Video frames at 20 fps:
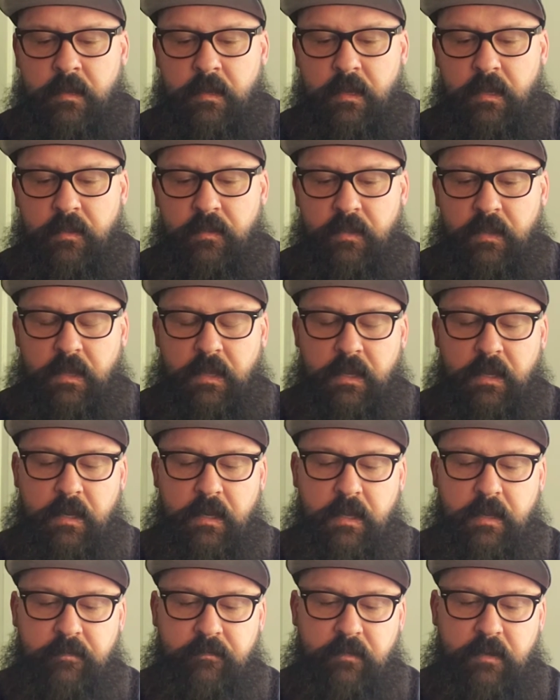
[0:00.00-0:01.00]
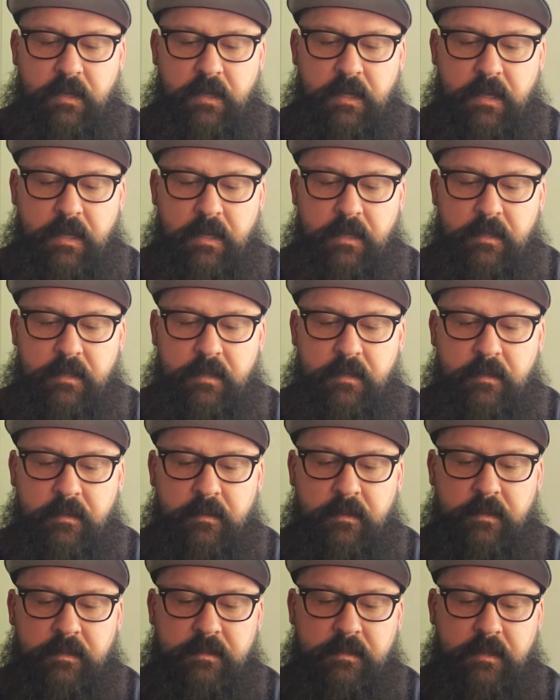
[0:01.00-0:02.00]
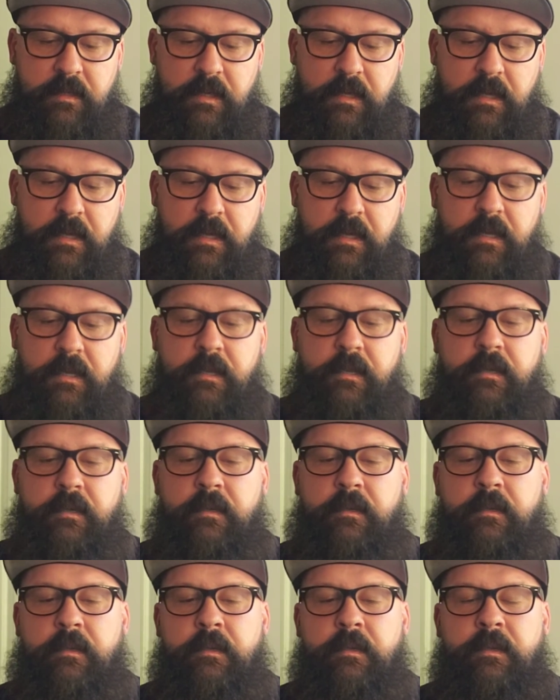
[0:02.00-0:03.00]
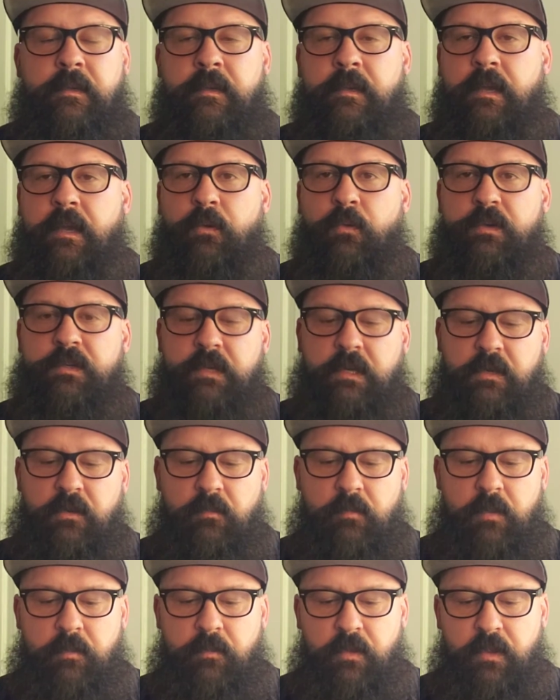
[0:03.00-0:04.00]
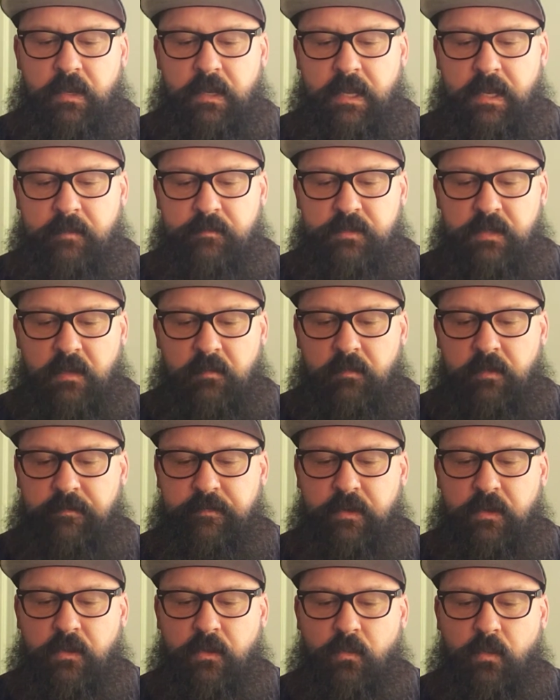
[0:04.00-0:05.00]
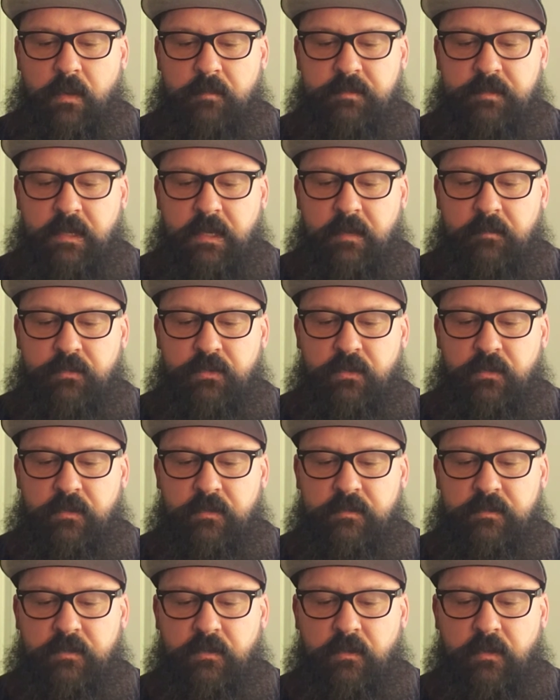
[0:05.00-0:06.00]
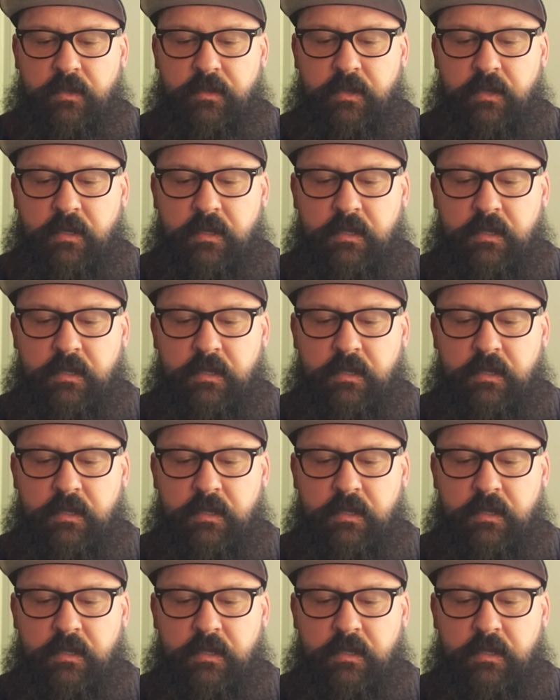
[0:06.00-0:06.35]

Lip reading: And then I've got this guy. I wish I could remember the names of them, but if you go to the website, I'm sure they're still on there.